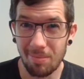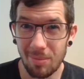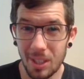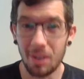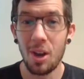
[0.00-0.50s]

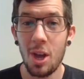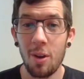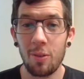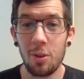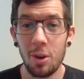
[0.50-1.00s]
So
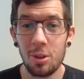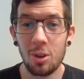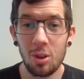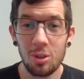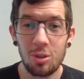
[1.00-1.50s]
for those
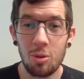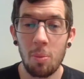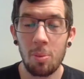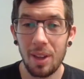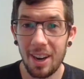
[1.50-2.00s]
old school
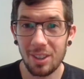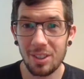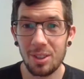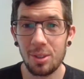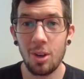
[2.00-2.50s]
players
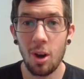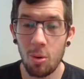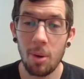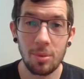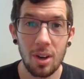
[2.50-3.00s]
who know
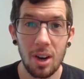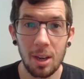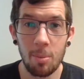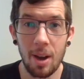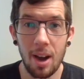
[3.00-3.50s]
who I'm talking
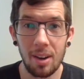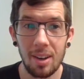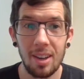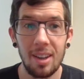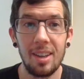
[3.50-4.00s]
about,
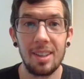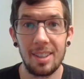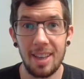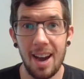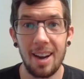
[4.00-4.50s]

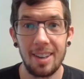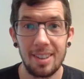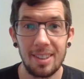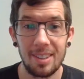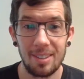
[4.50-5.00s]
yeah,
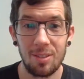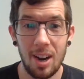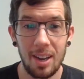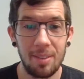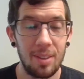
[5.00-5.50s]

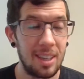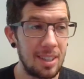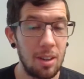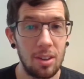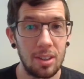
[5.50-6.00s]
right. That's
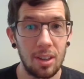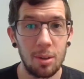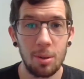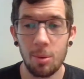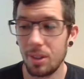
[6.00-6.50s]
how long
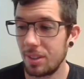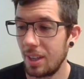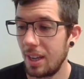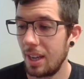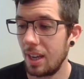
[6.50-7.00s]
ago it was.
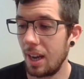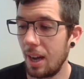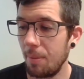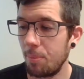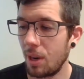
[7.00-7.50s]

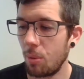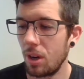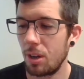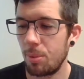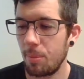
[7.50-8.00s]
But I
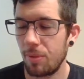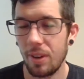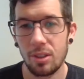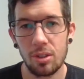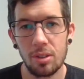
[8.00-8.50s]
wanted to play
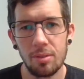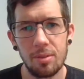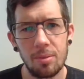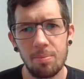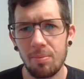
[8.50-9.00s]
professional.
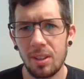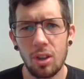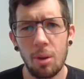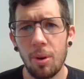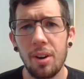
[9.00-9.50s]
That's all
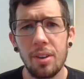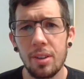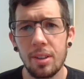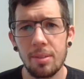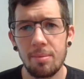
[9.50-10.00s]
I wanted to
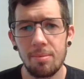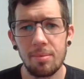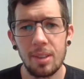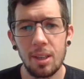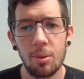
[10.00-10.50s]
do.
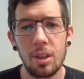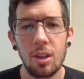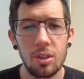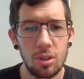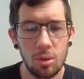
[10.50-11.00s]
I didn't want to go
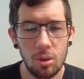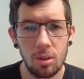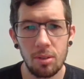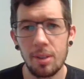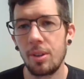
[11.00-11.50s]
to school.
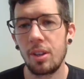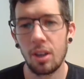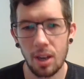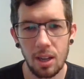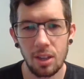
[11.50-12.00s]
I didn't want to go to
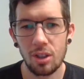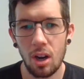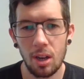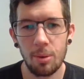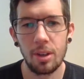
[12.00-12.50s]
college.
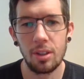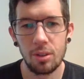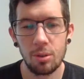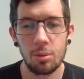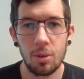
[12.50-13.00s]
All I wanted to do
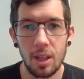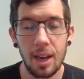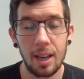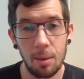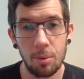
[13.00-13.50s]
was play
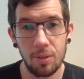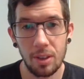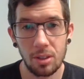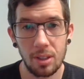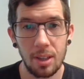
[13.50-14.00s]
that game
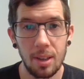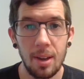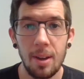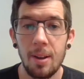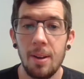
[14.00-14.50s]
professionally.
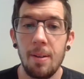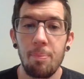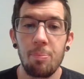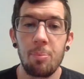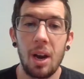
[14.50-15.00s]

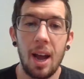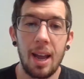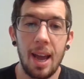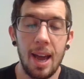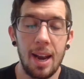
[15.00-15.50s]
But I
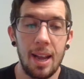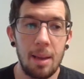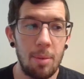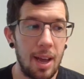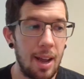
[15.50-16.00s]
had a
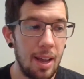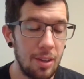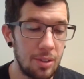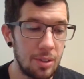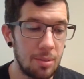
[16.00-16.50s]
bad
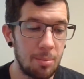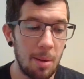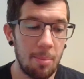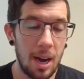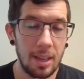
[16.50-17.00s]
attitude. My
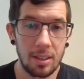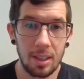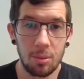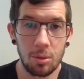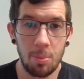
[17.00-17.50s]

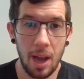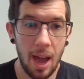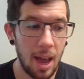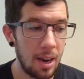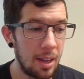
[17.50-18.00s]
mindset was
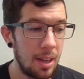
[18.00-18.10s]
bad.